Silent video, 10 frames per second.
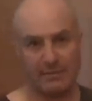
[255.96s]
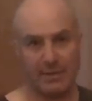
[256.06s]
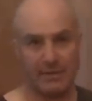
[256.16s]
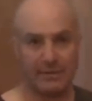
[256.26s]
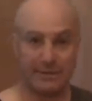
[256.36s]
of the
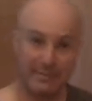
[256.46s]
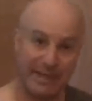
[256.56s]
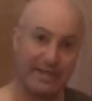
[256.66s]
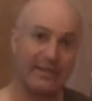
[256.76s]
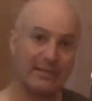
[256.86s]
tomato is to
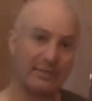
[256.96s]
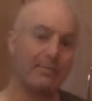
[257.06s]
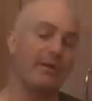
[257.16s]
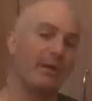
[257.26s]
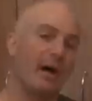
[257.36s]
make it easier
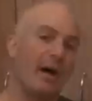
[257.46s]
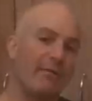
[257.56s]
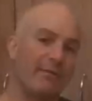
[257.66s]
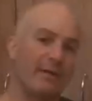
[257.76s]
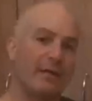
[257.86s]
to peel
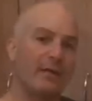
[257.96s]
off.